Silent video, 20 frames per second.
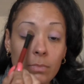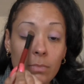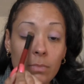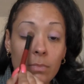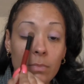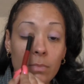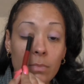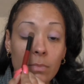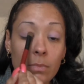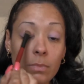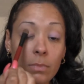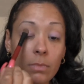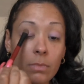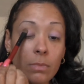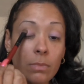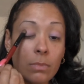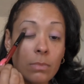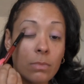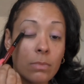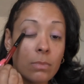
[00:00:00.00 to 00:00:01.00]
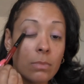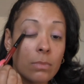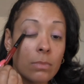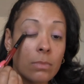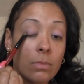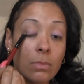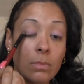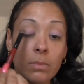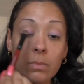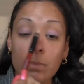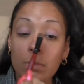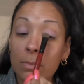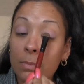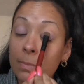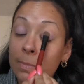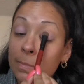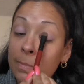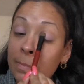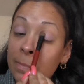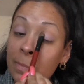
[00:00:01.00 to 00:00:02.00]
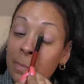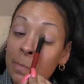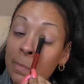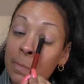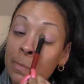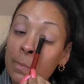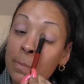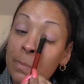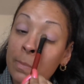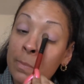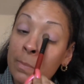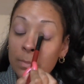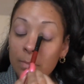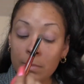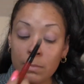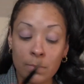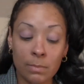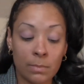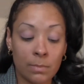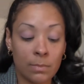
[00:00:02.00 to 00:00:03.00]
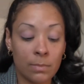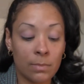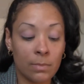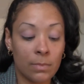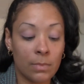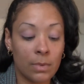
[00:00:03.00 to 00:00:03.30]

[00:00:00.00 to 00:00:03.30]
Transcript: Nobody speaks.